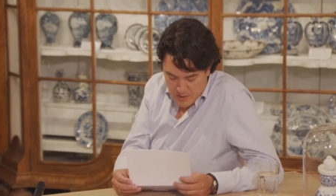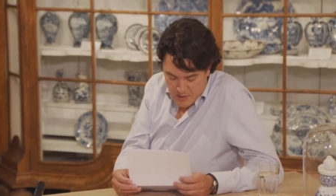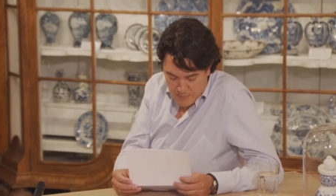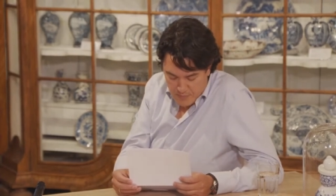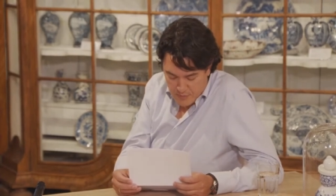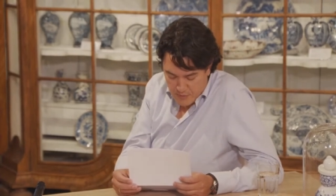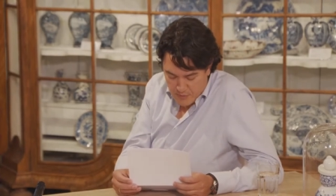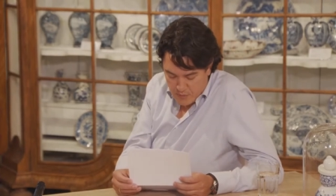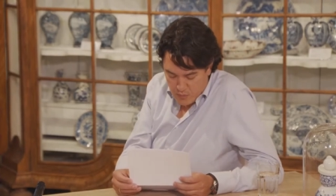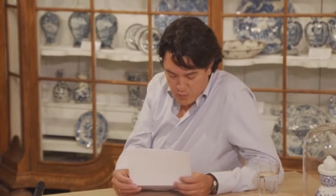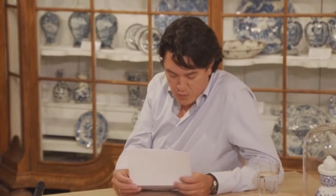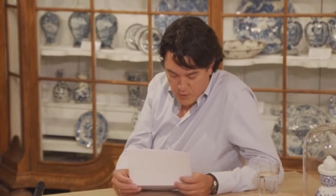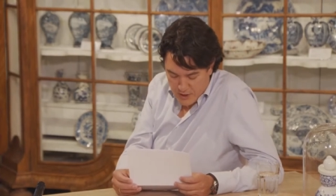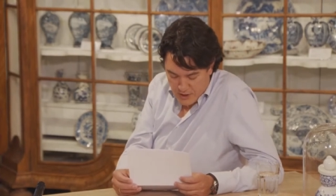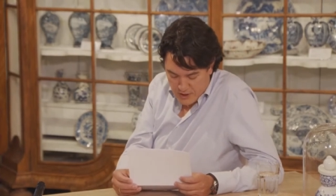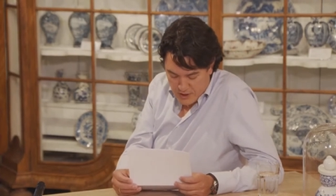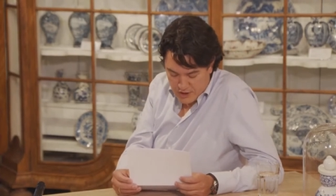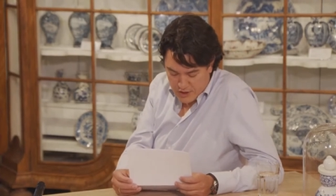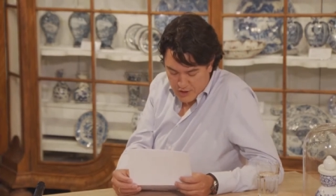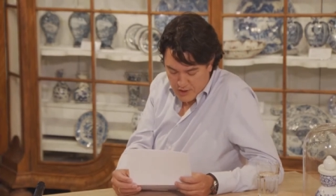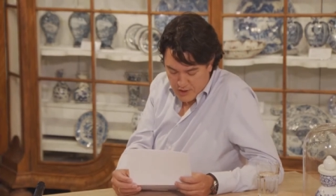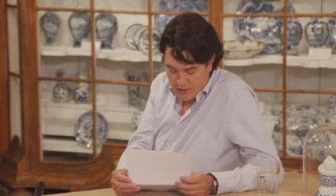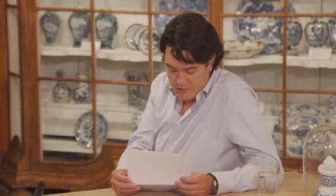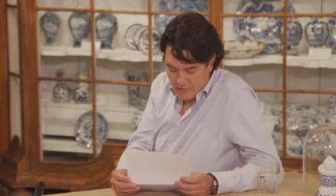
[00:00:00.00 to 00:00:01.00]
But
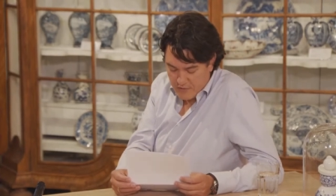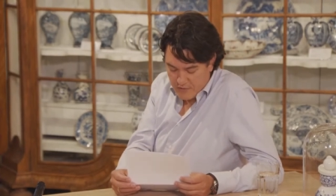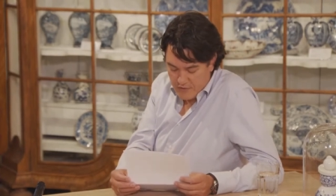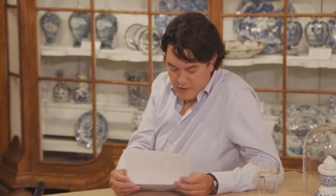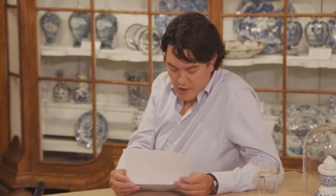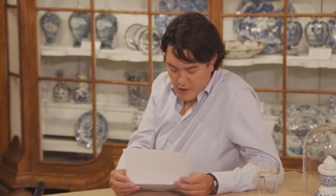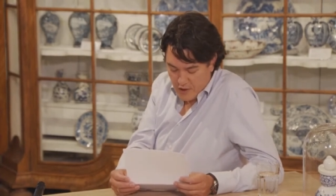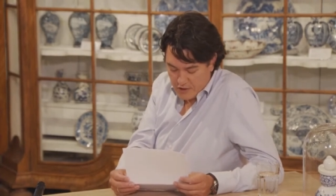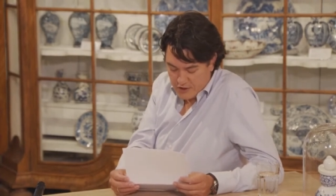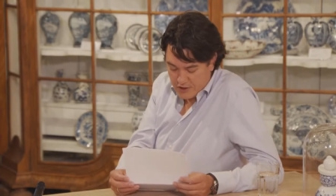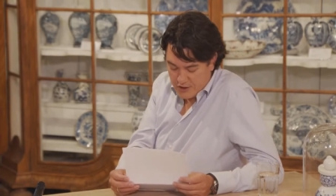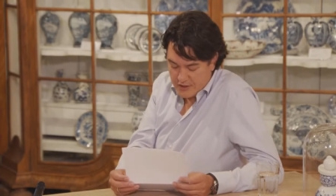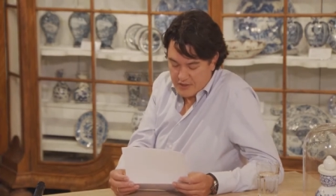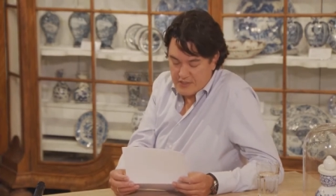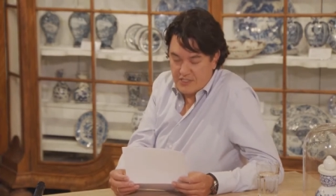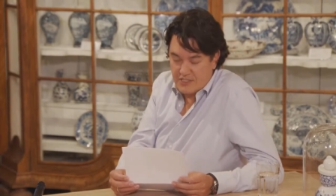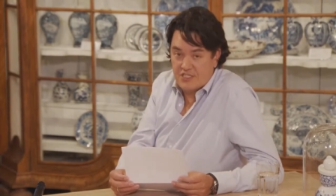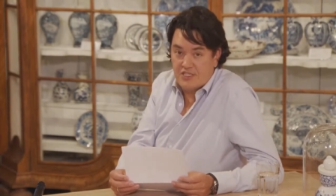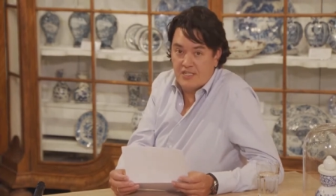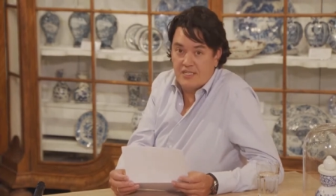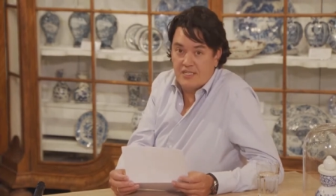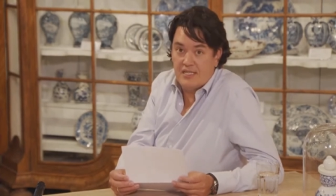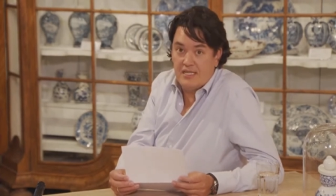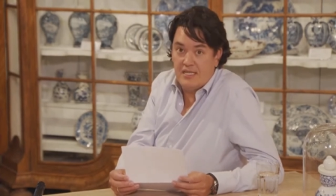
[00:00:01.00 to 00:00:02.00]
which Dutch
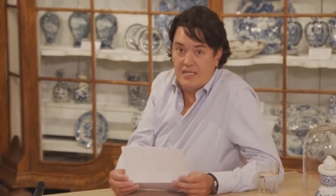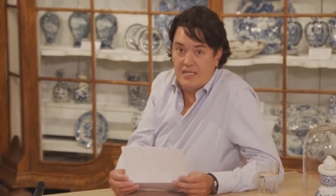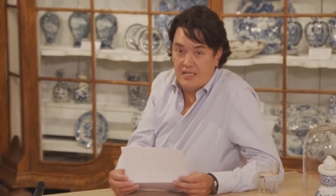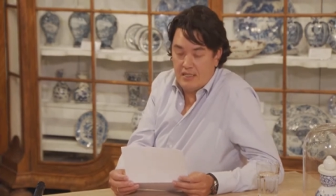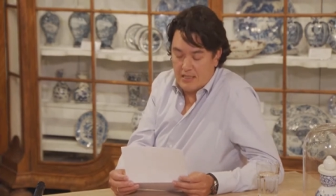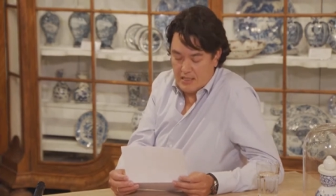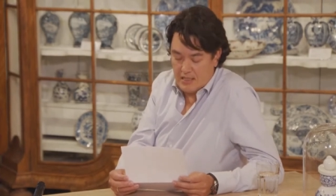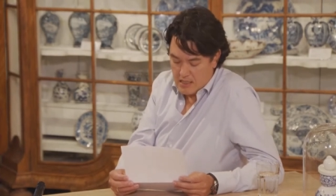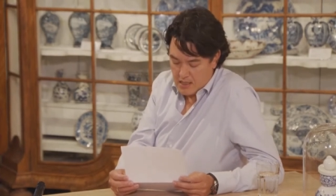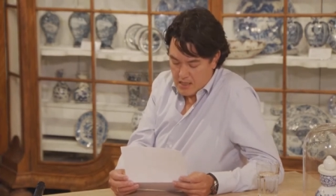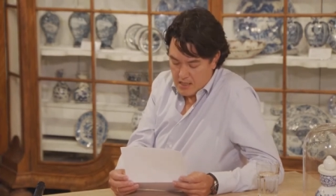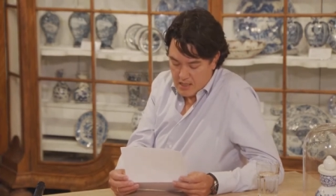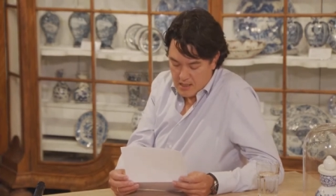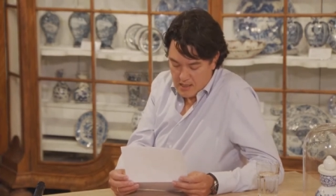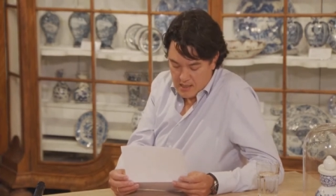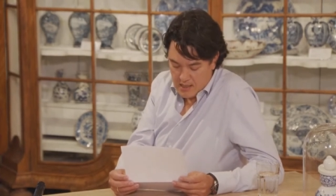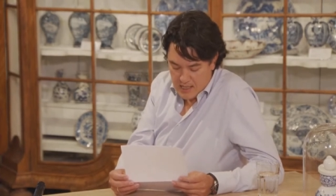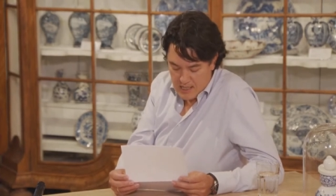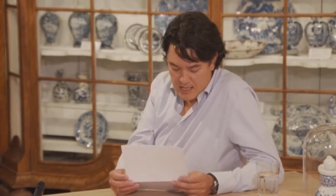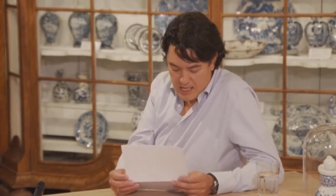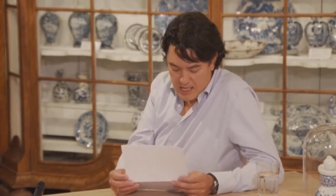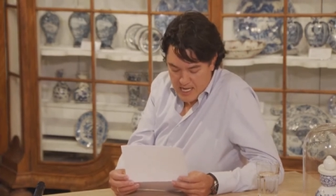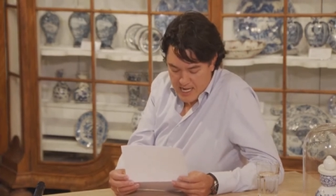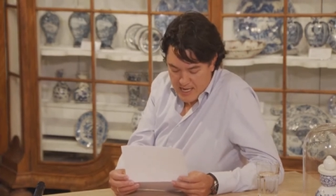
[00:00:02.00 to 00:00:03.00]
city
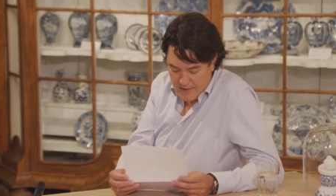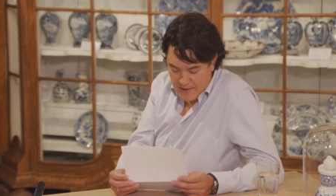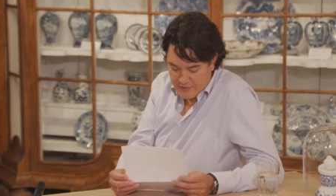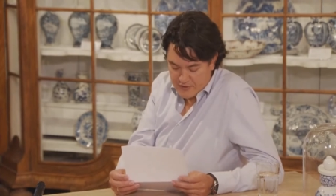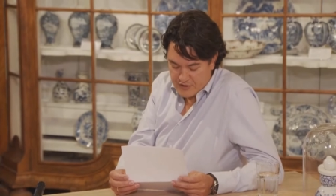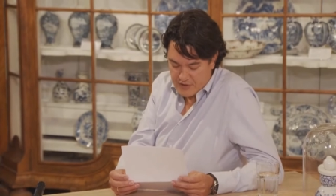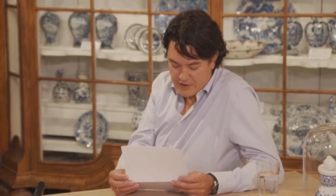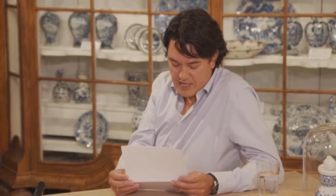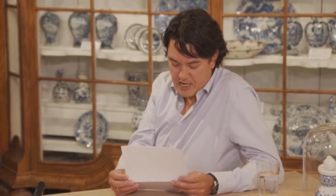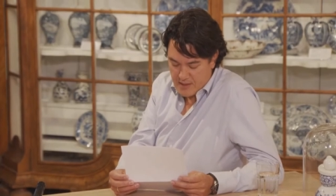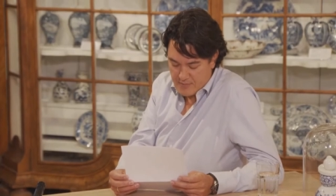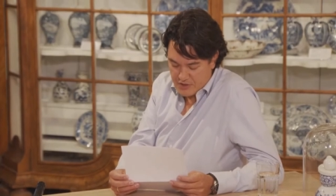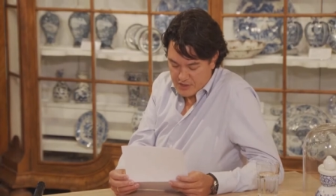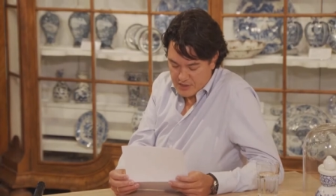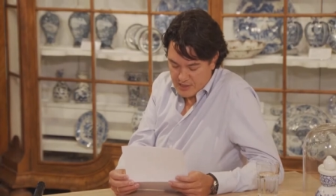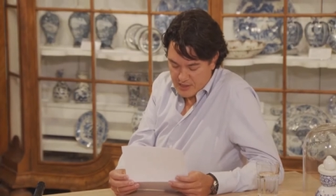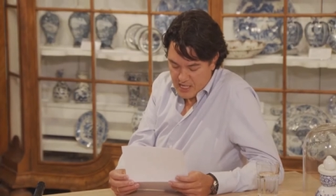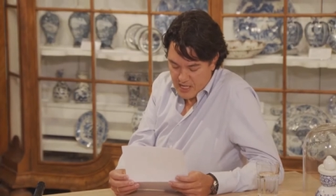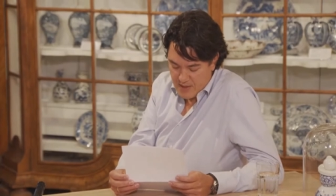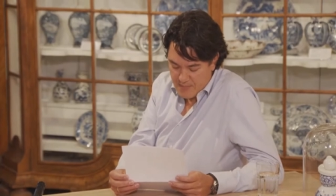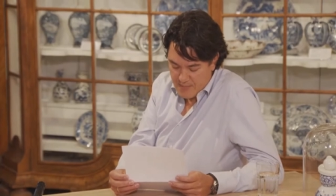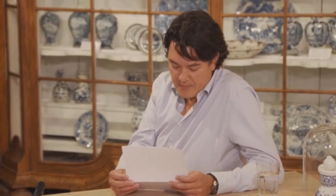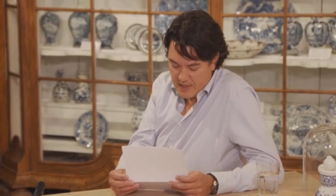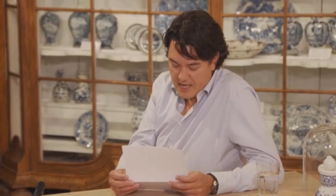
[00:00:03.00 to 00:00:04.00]
after
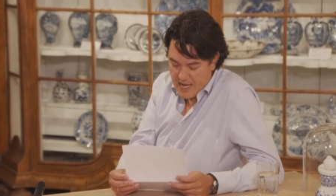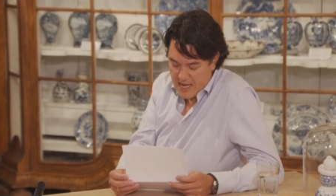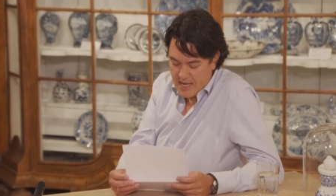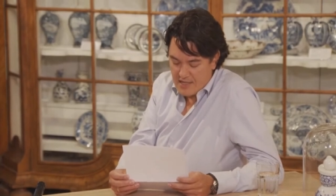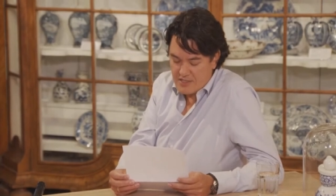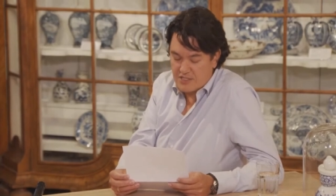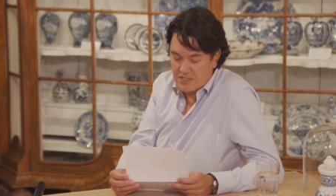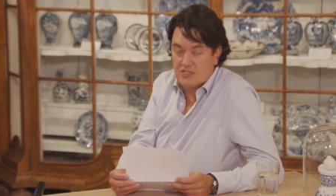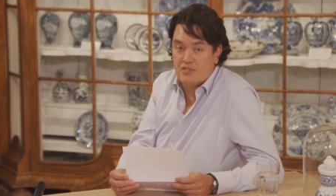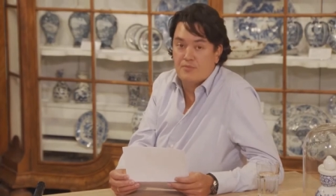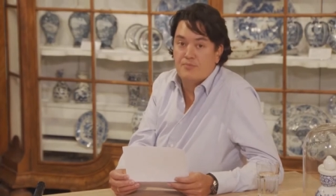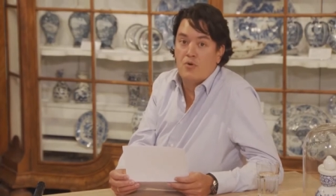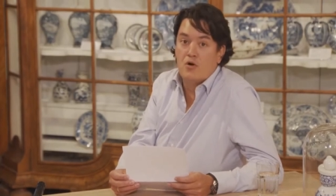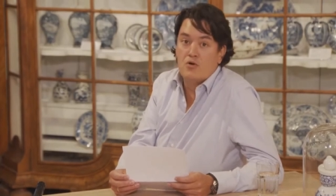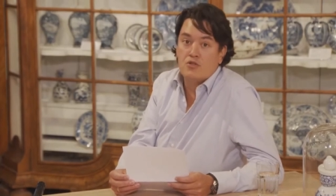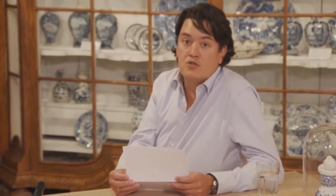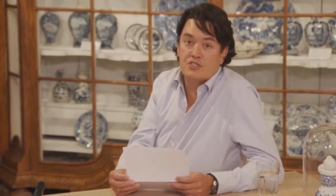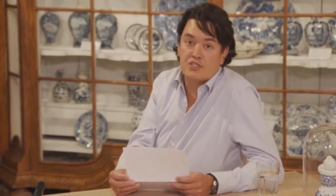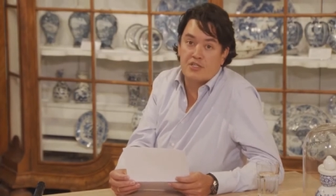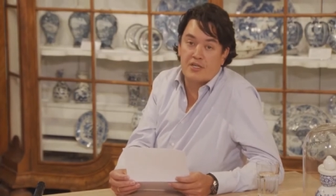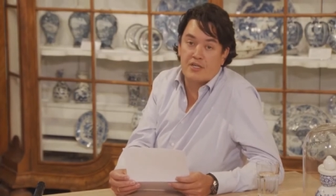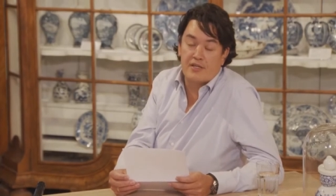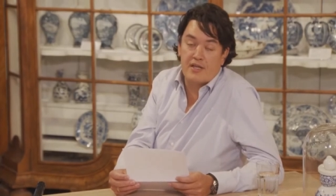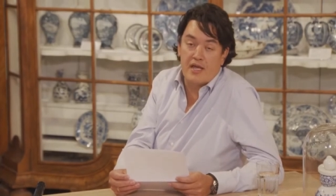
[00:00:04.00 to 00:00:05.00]
Amsterdam has the
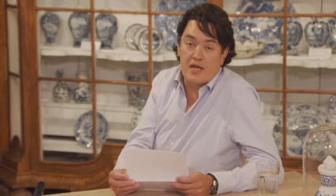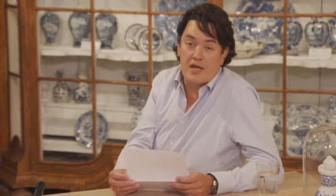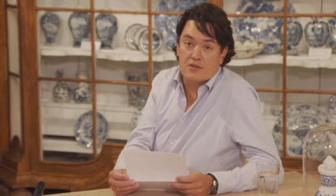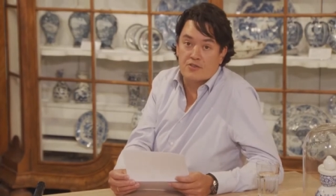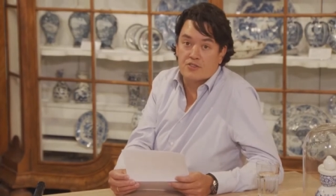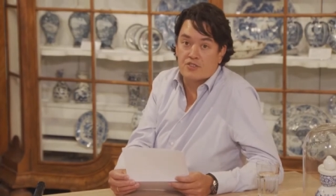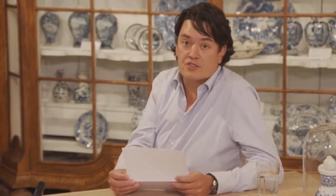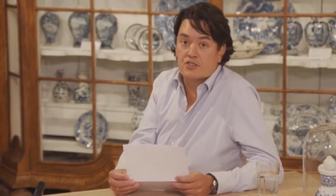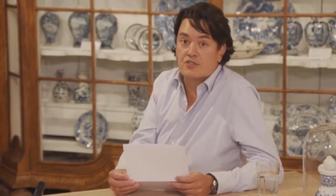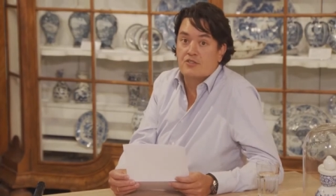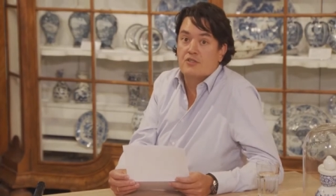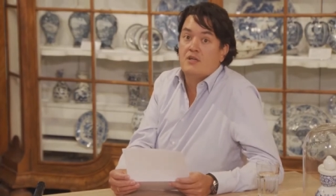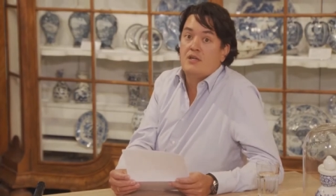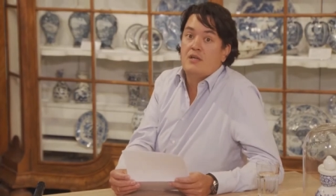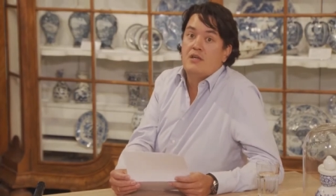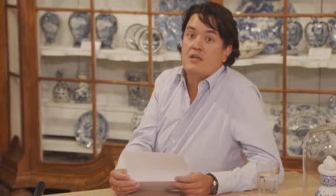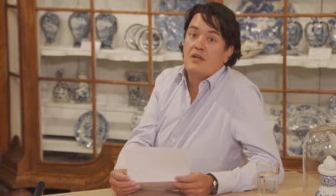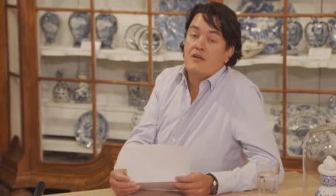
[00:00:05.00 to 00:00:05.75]
most canals?